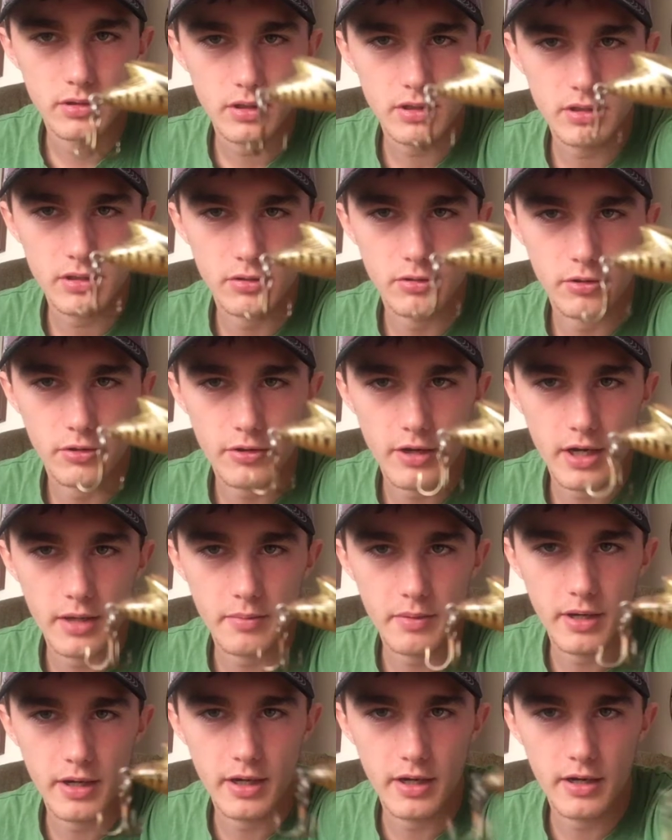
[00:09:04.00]

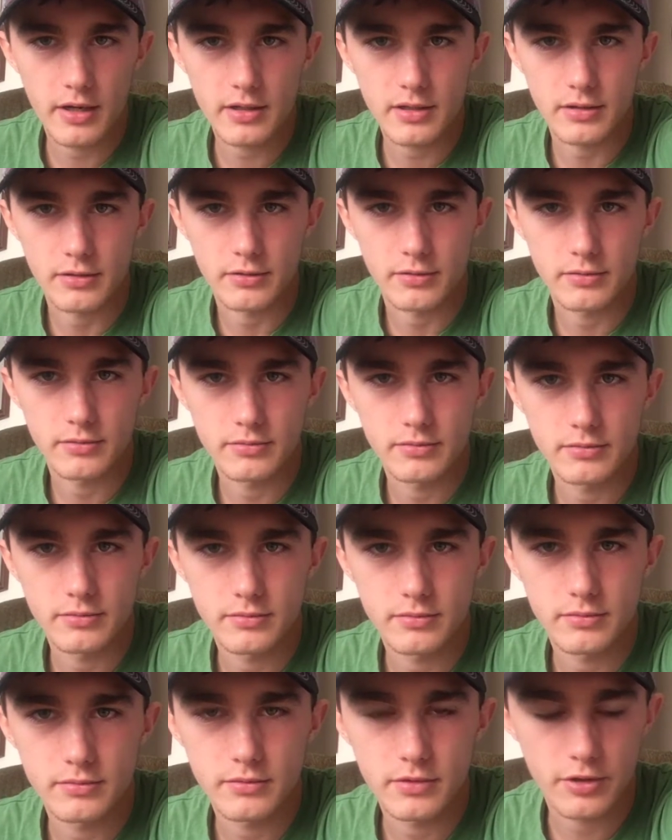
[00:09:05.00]
crankbait here. It's a little
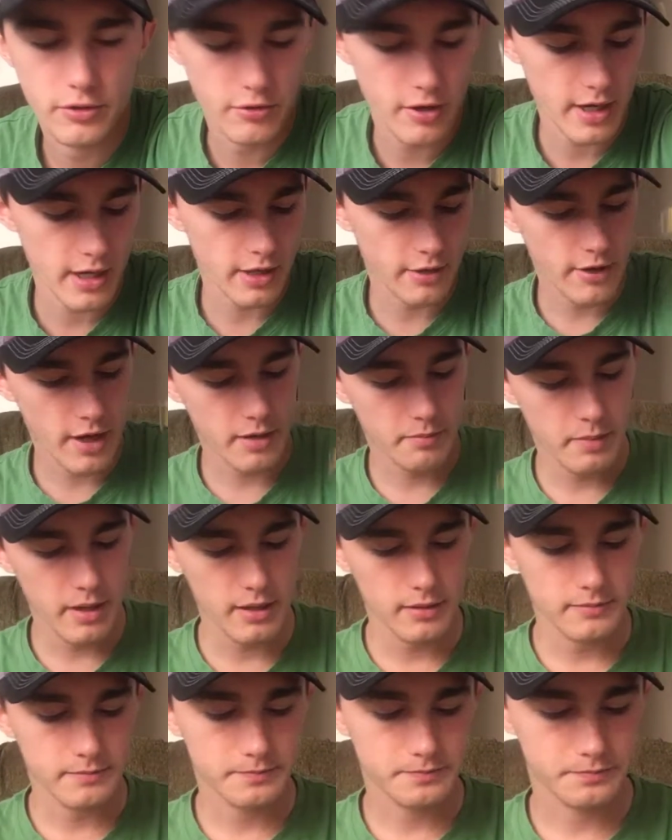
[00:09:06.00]
cricket
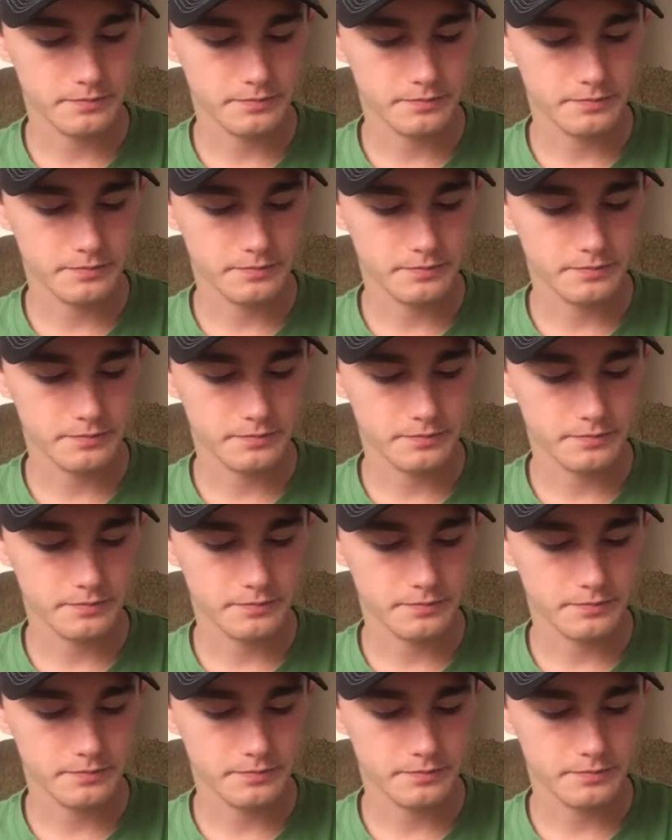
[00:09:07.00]
crankbait.